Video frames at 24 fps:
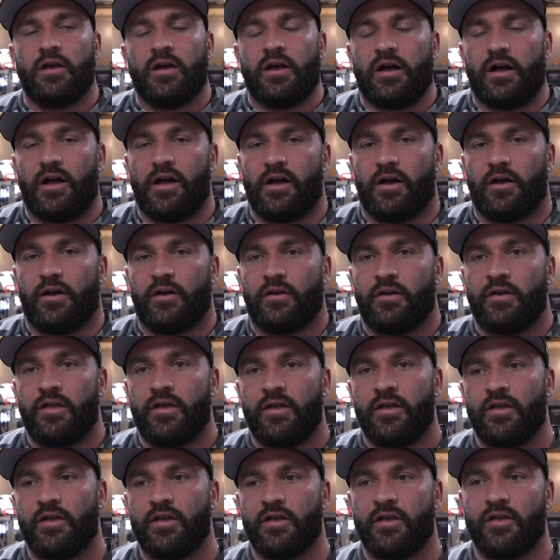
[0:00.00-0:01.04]

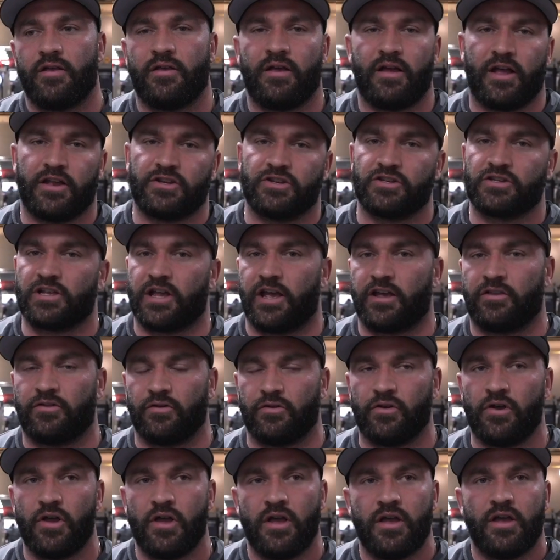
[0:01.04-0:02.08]
I just like
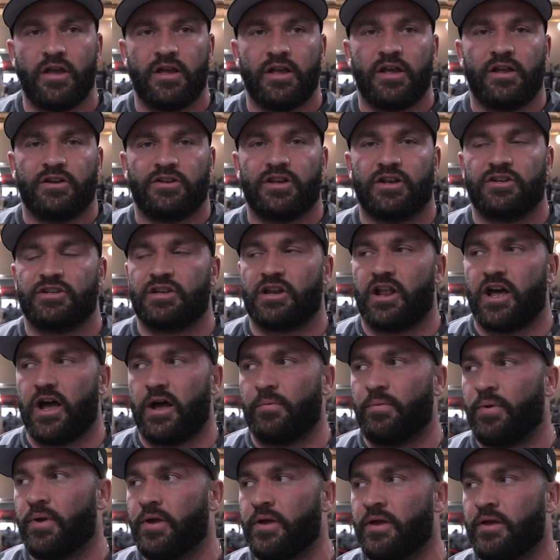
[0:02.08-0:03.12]
to change it
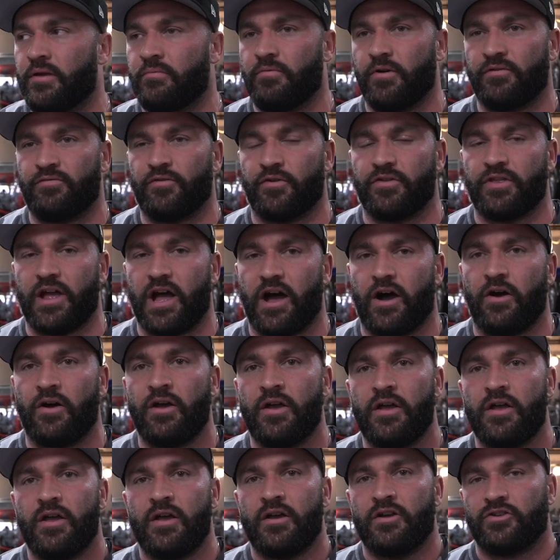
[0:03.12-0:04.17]
up, but for now,
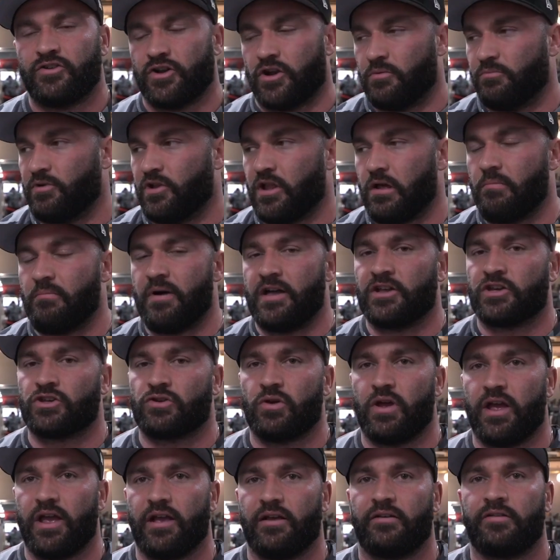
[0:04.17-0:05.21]
I'm trying to build up my
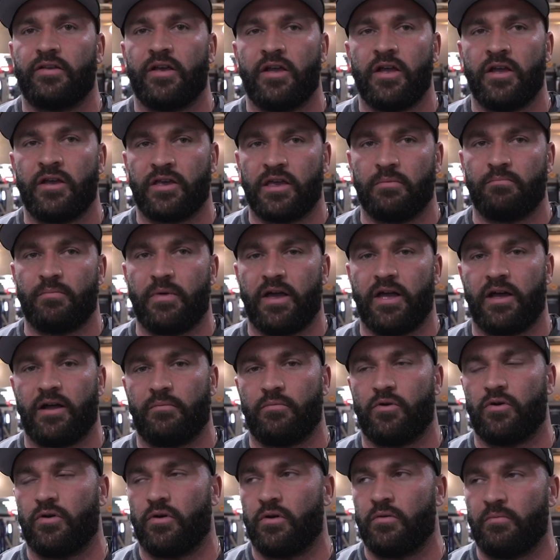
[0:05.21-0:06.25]
strength, keep my
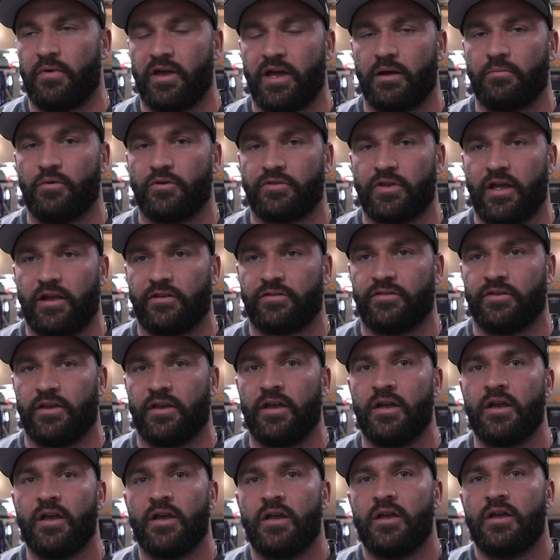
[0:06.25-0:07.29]
elbows healthy.
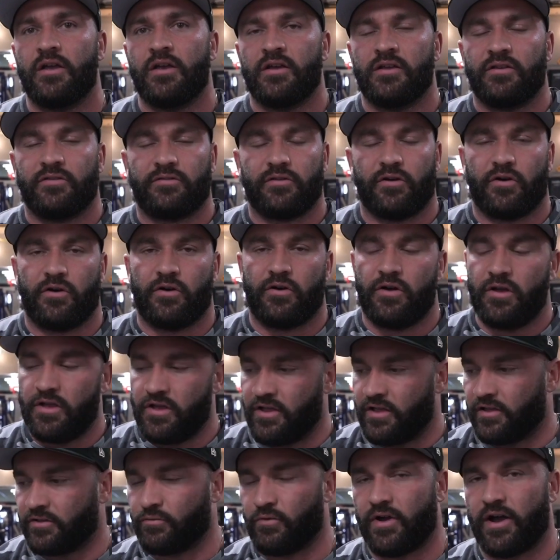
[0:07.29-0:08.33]
So
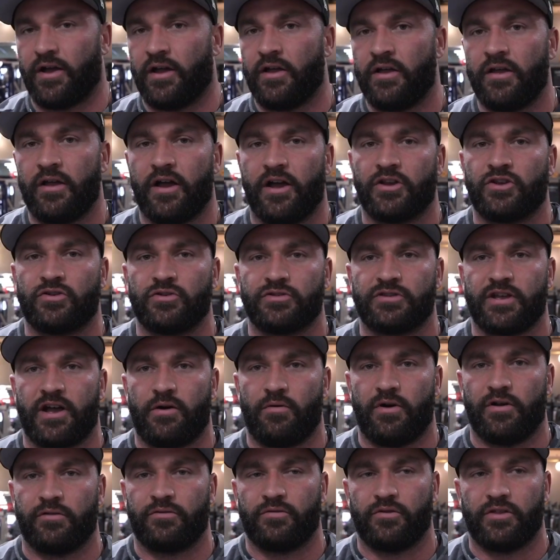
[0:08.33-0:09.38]
that's why I choose that
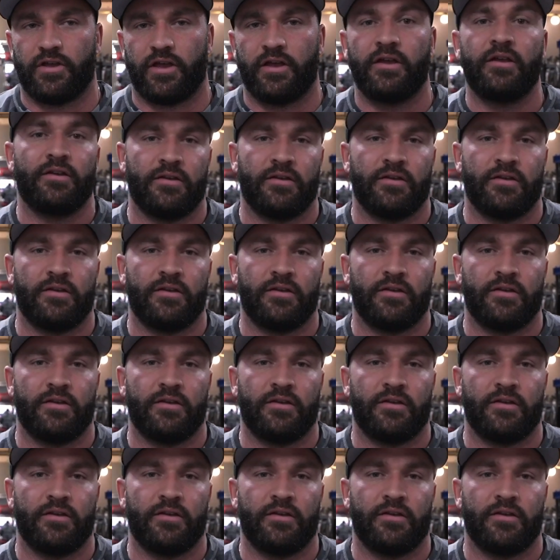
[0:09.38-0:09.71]
one today.